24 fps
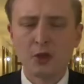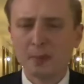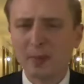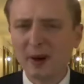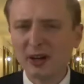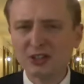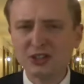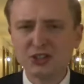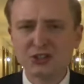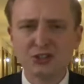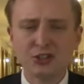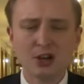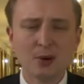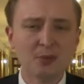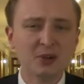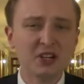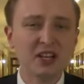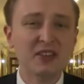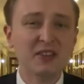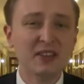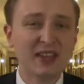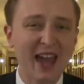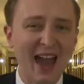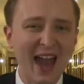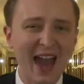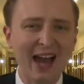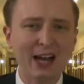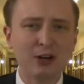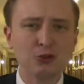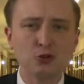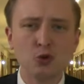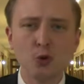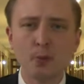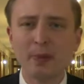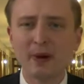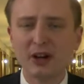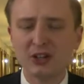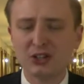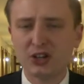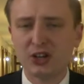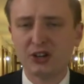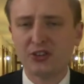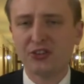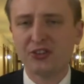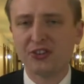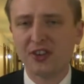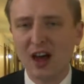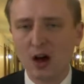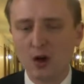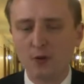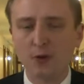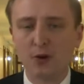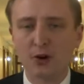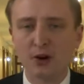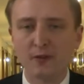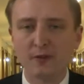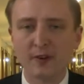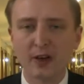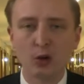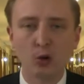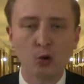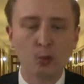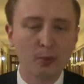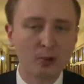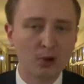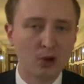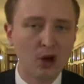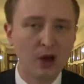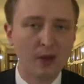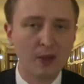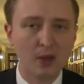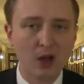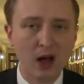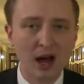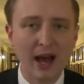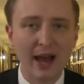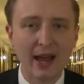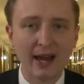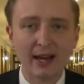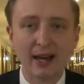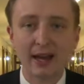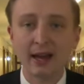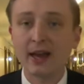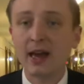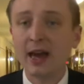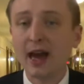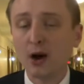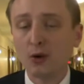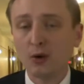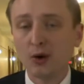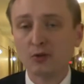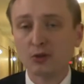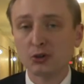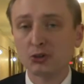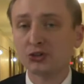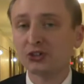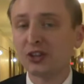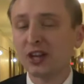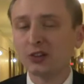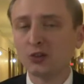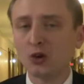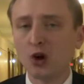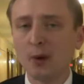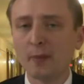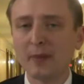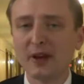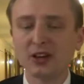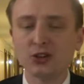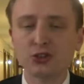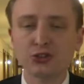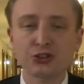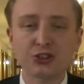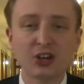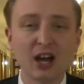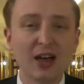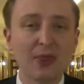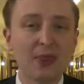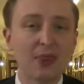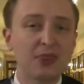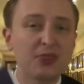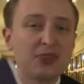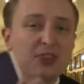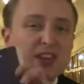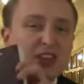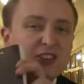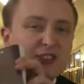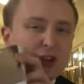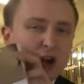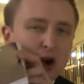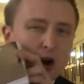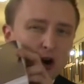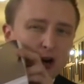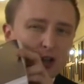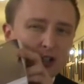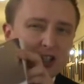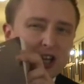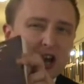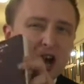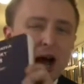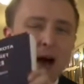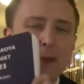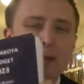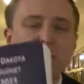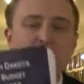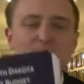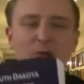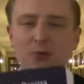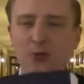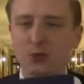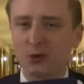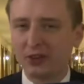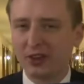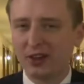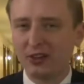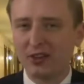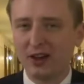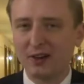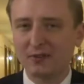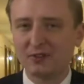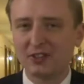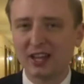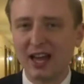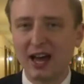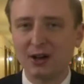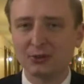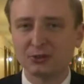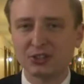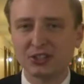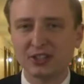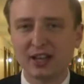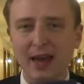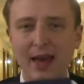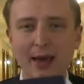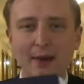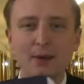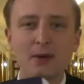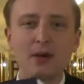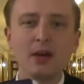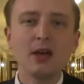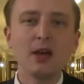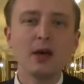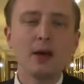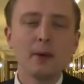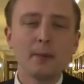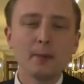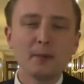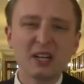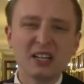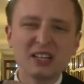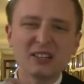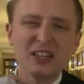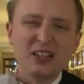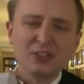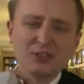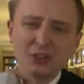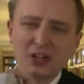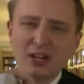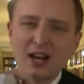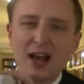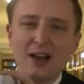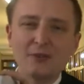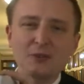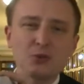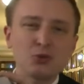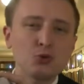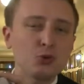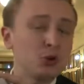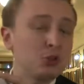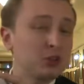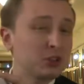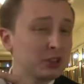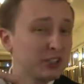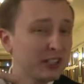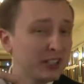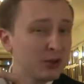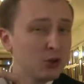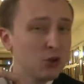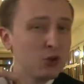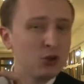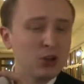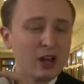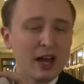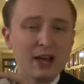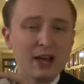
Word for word: The budget summary and the actual budget itself are available online. However, state lawmakers got this hard copy before they left town today meaning that they're going to have to do a little